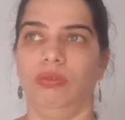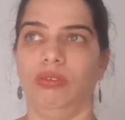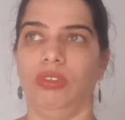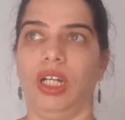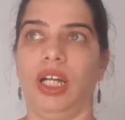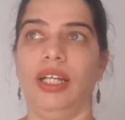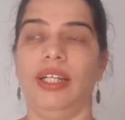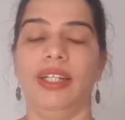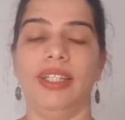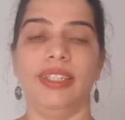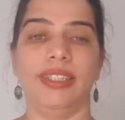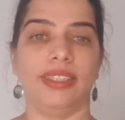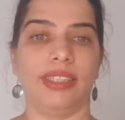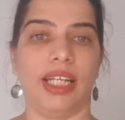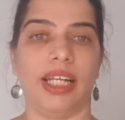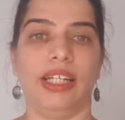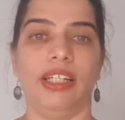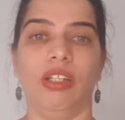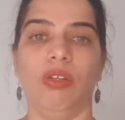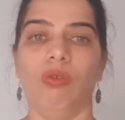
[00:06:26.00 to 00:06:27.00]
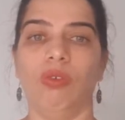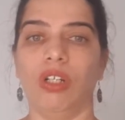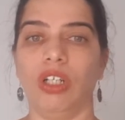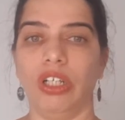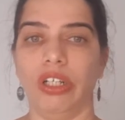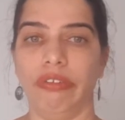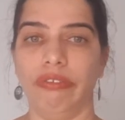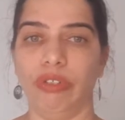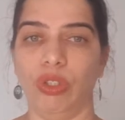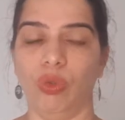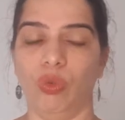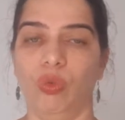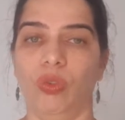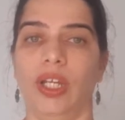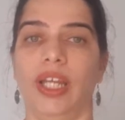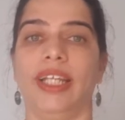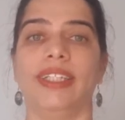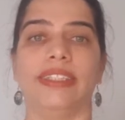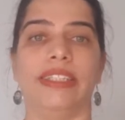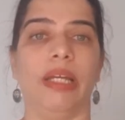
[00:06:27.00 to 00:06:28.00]
understand the world view,
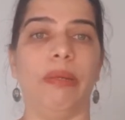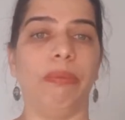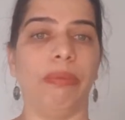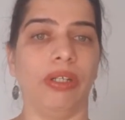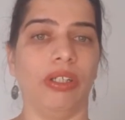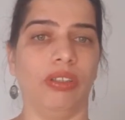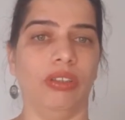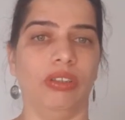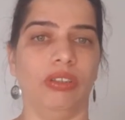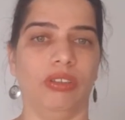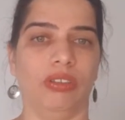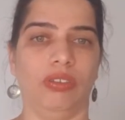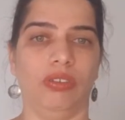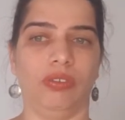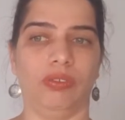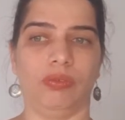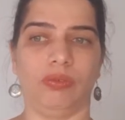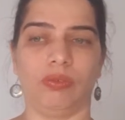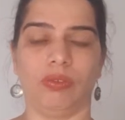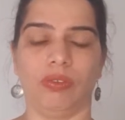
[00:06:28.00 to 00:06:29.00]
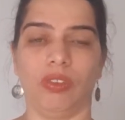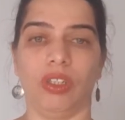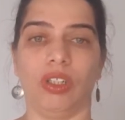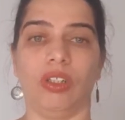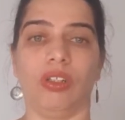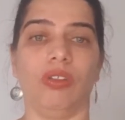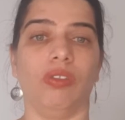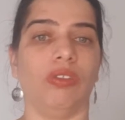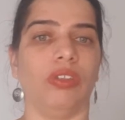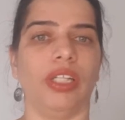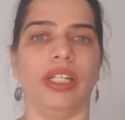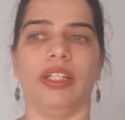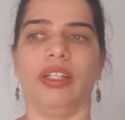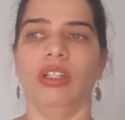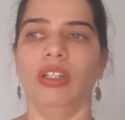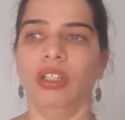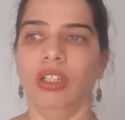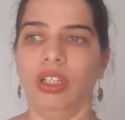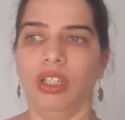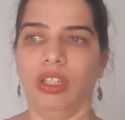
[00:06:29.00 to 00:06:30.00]
accept that
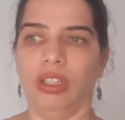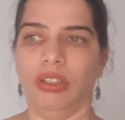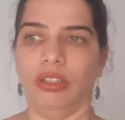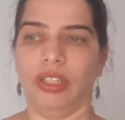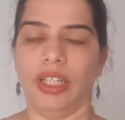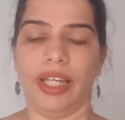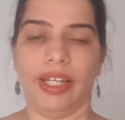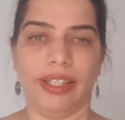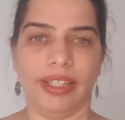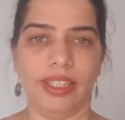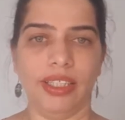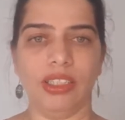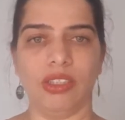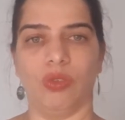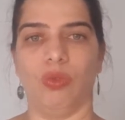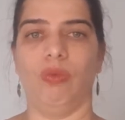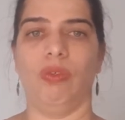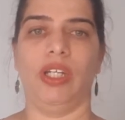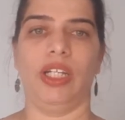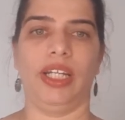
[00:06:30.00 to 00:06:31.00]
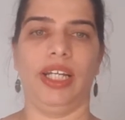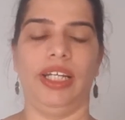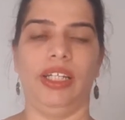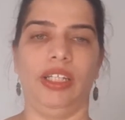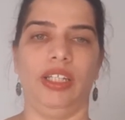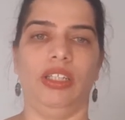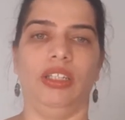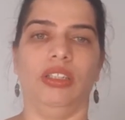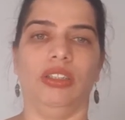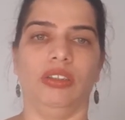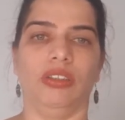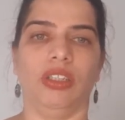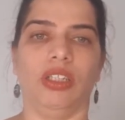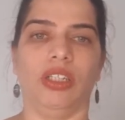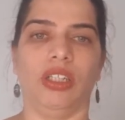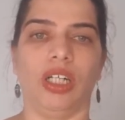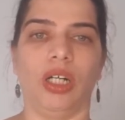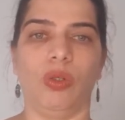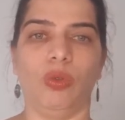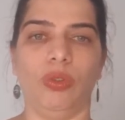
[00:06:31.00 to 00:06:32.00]
there is variety
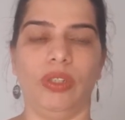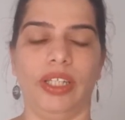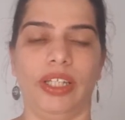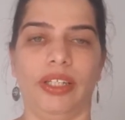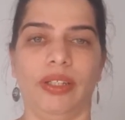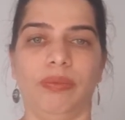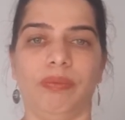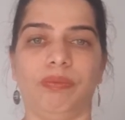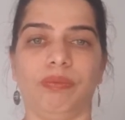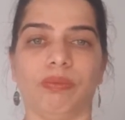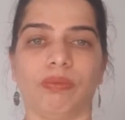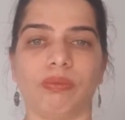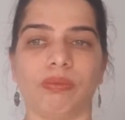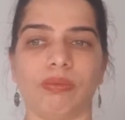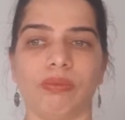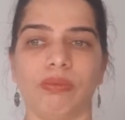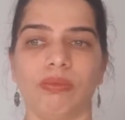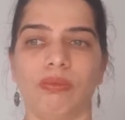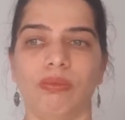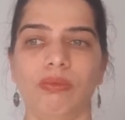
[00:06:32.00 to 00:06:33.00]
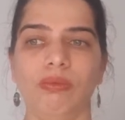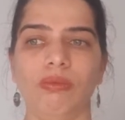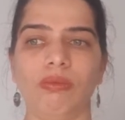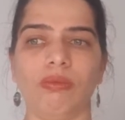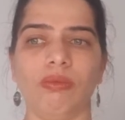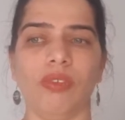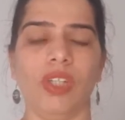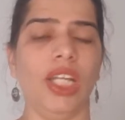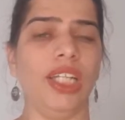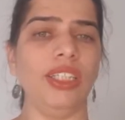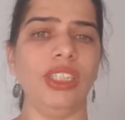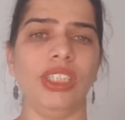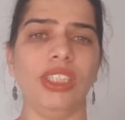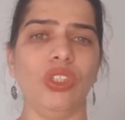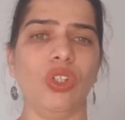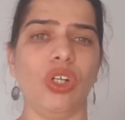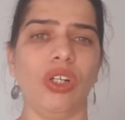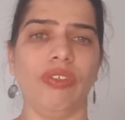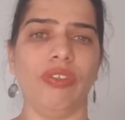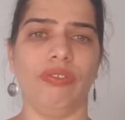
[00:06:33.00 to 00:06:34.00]
out there, and she's
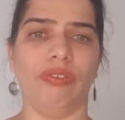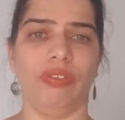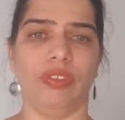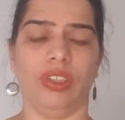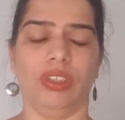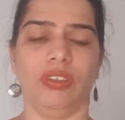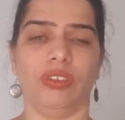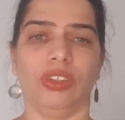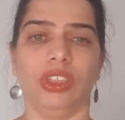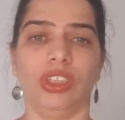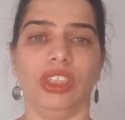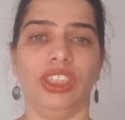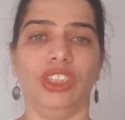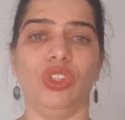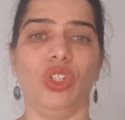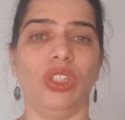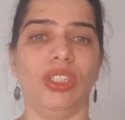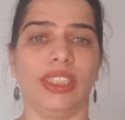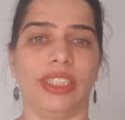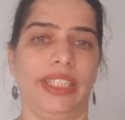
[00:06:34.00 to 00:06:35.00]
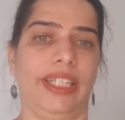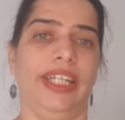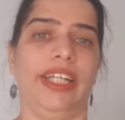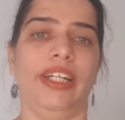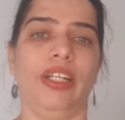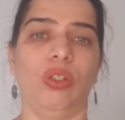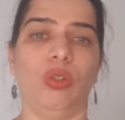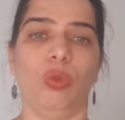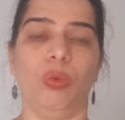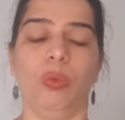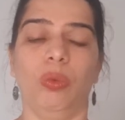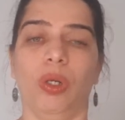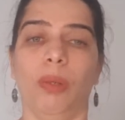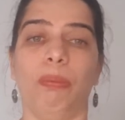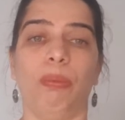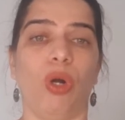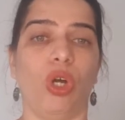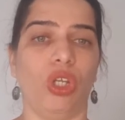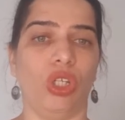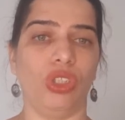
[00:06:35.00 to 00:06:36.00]
not scared to
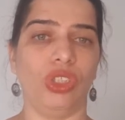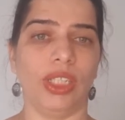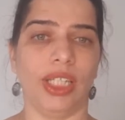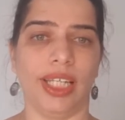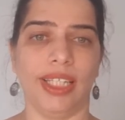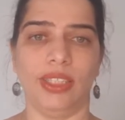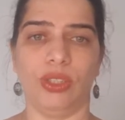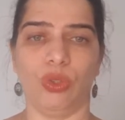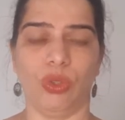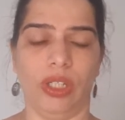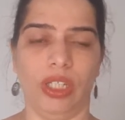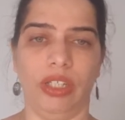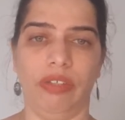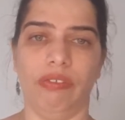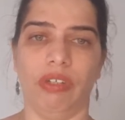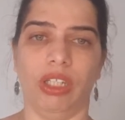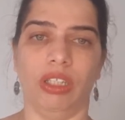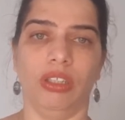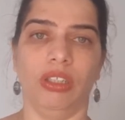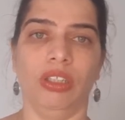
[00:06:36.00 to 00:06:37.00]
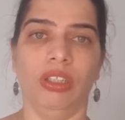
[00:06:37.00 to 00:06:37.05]
apologize to anyone